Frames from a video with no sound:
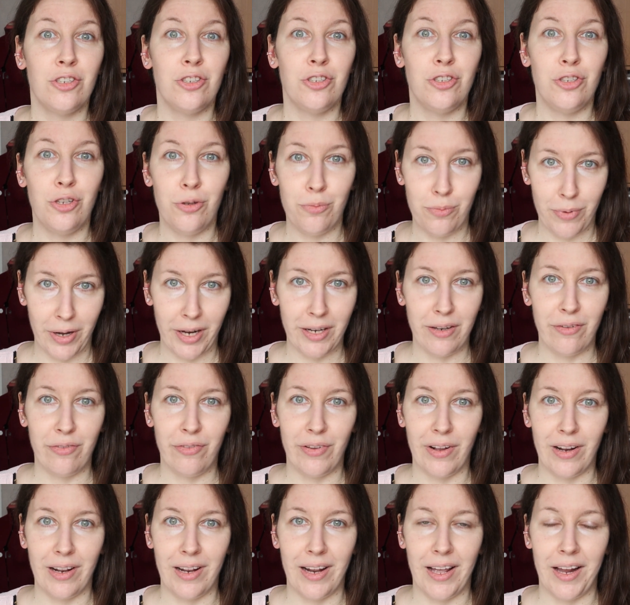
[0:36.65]
you might
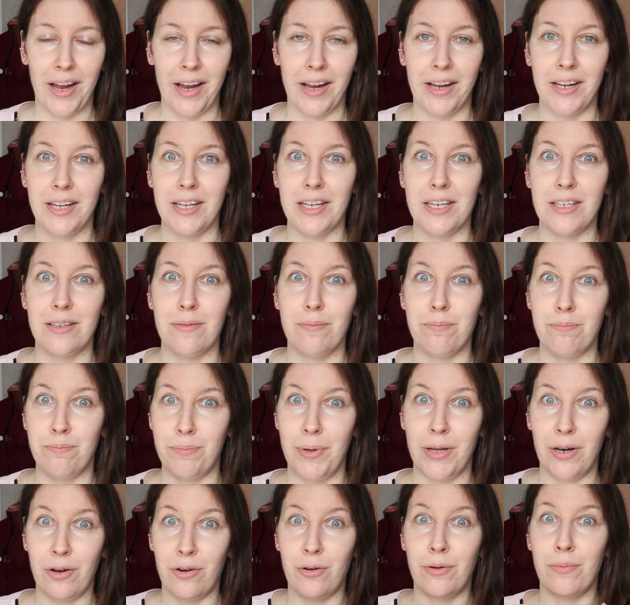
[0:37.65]
feel like
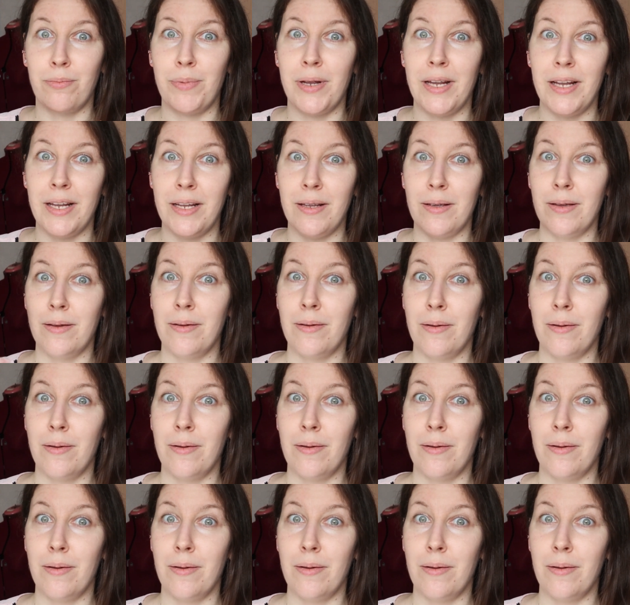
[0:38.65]
better be